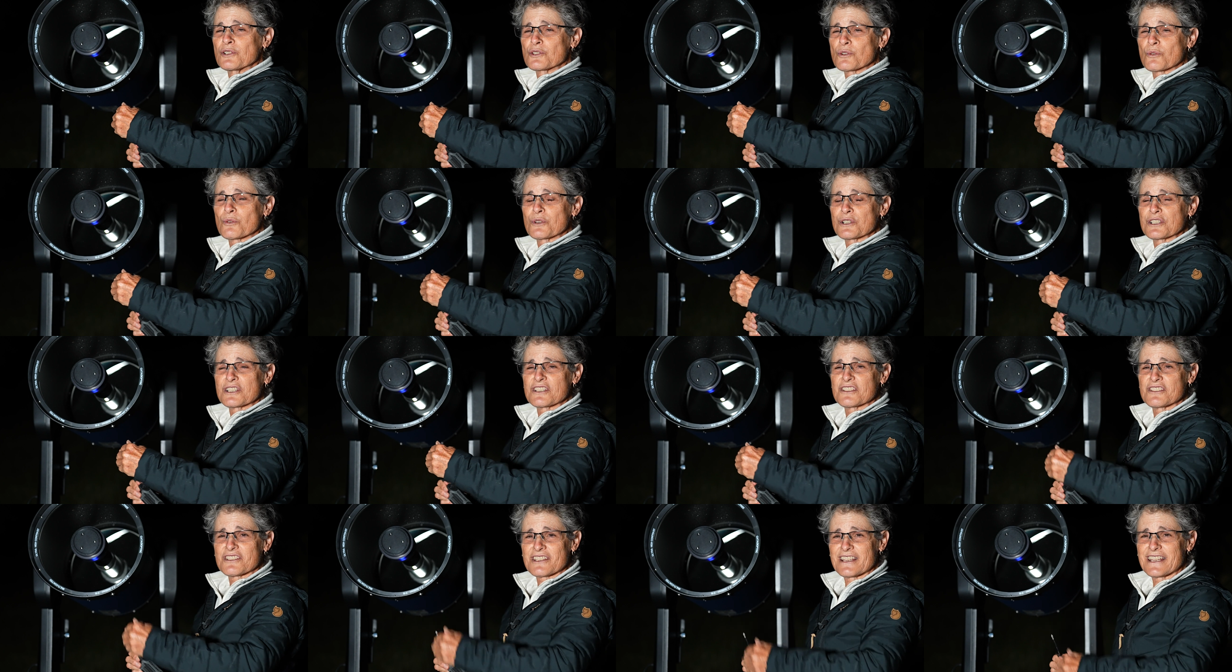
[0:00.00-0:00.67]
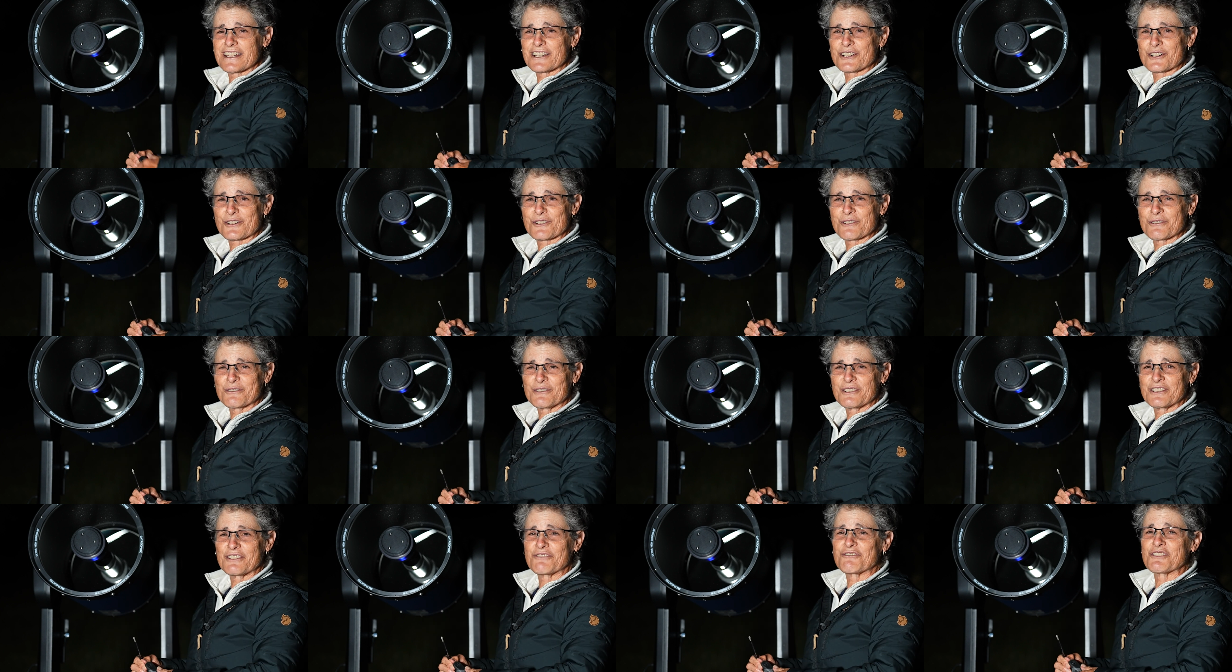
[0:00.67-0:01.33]
toward the center.
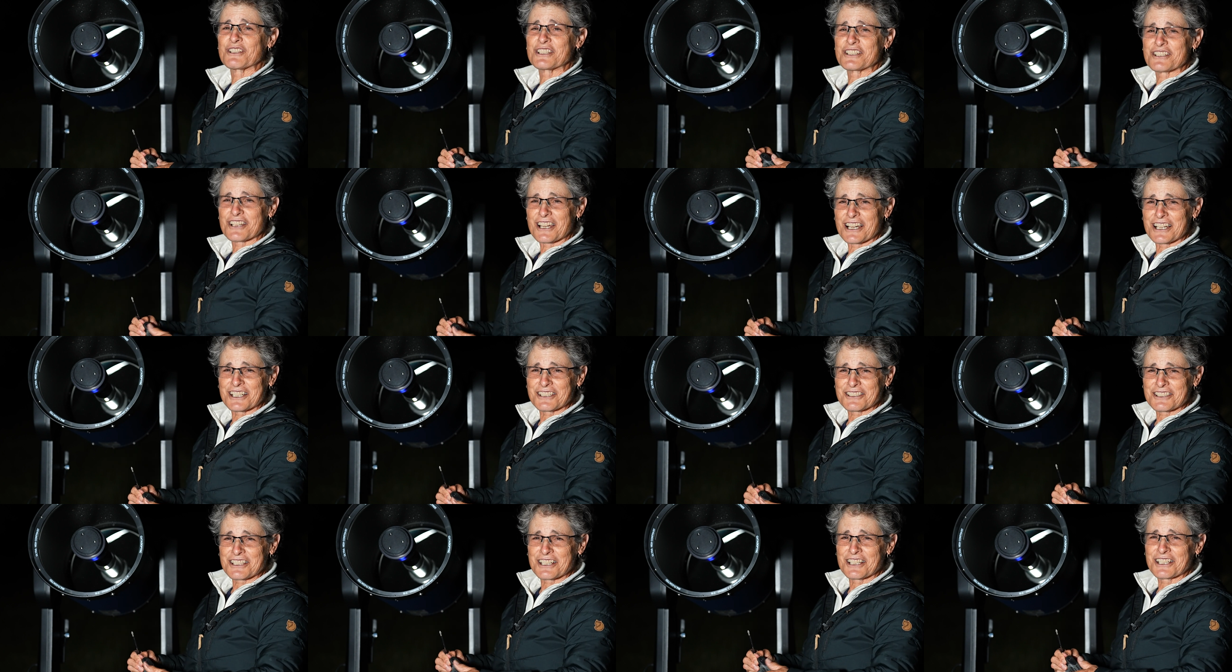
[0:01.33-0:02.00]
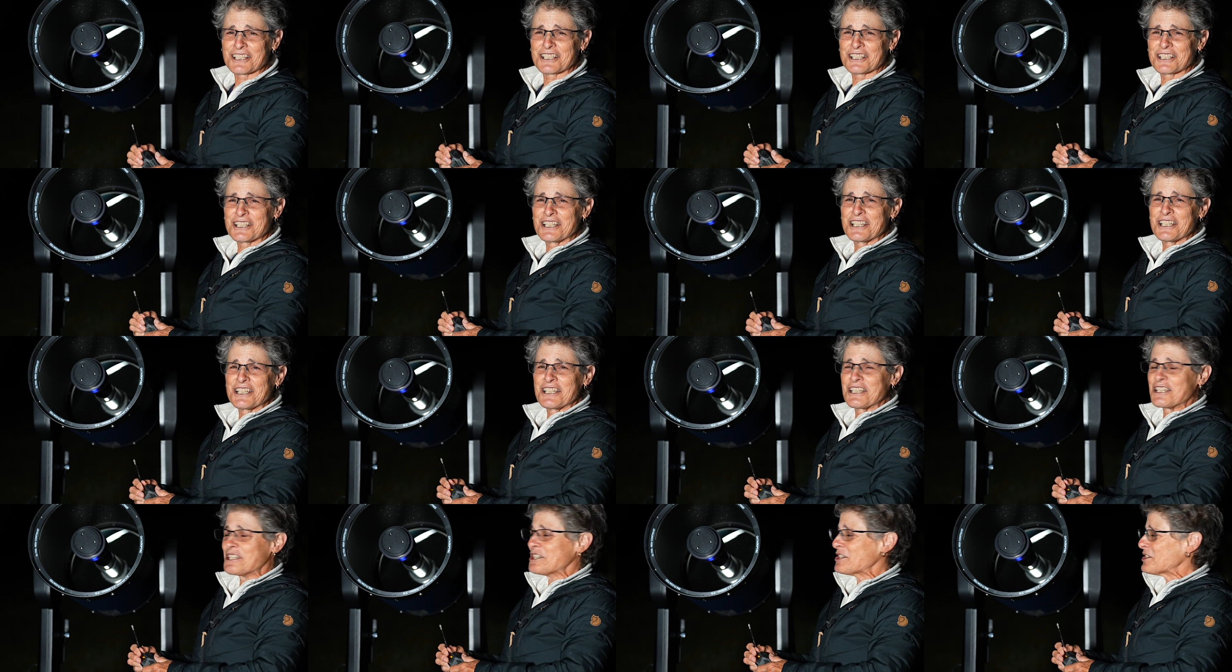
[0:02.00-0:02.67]
If it does,
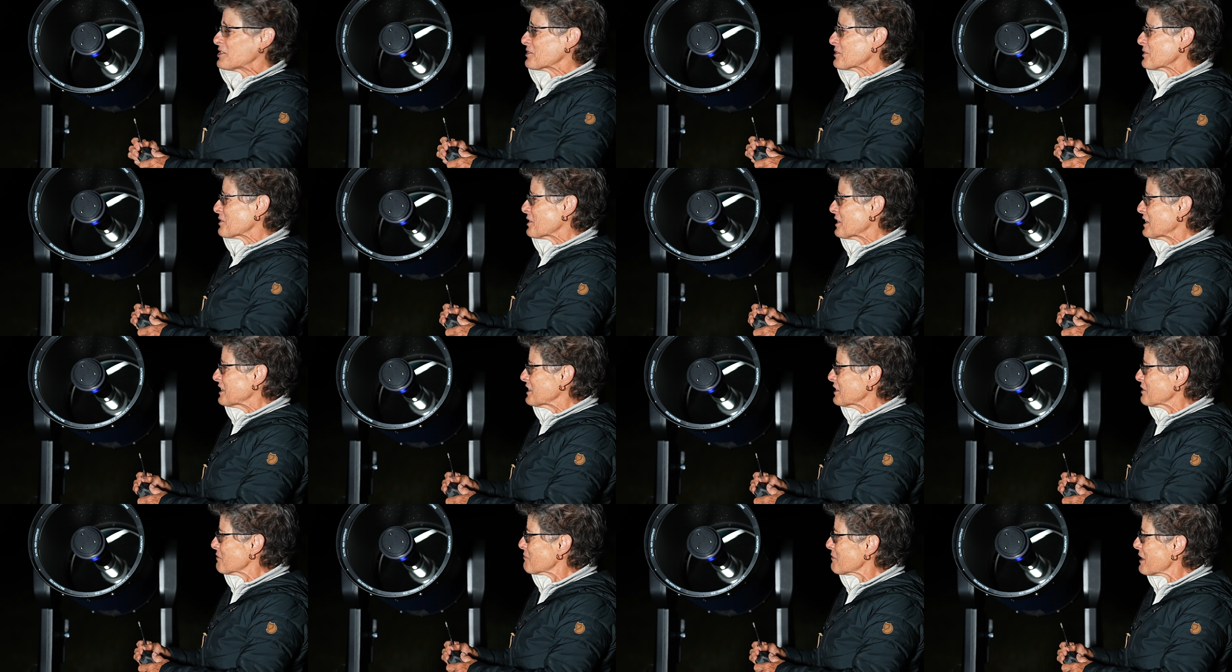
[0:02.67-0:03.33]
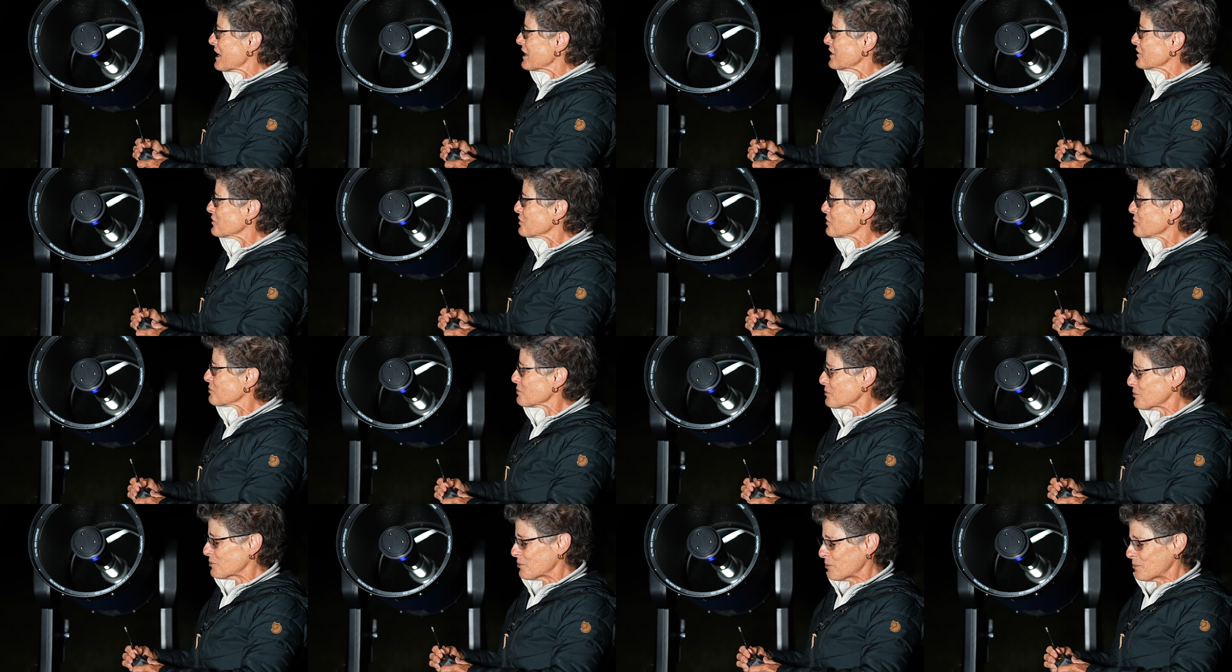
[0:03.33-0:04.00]
you're in the right
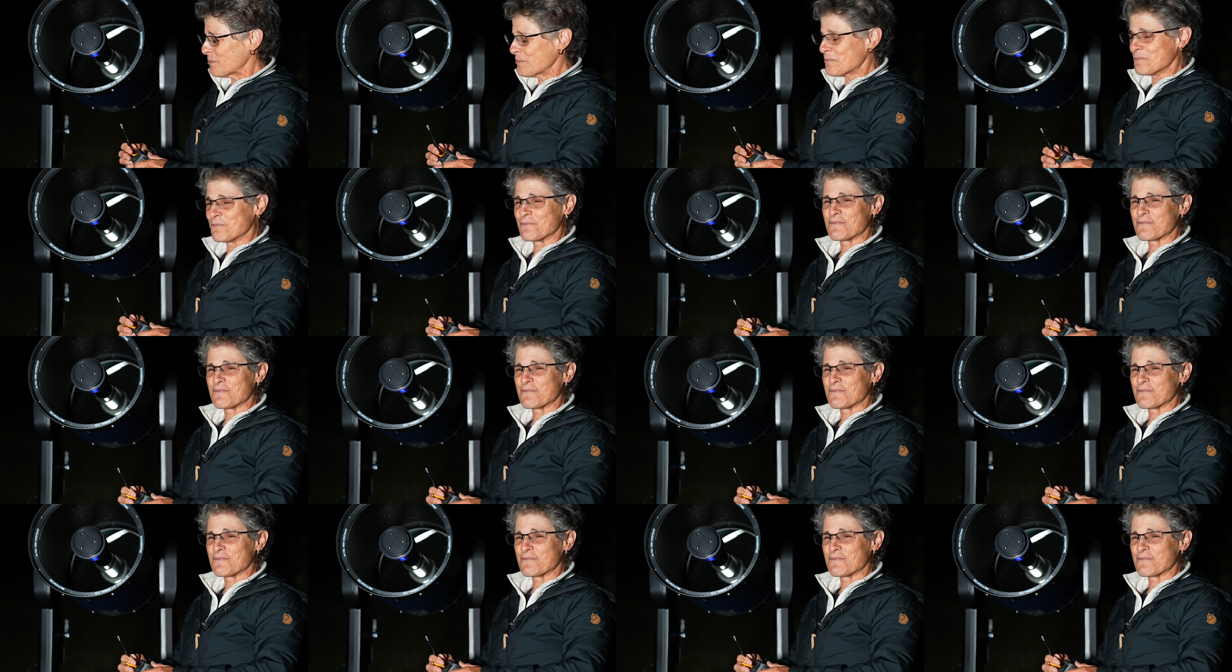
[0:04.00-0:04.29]
screw.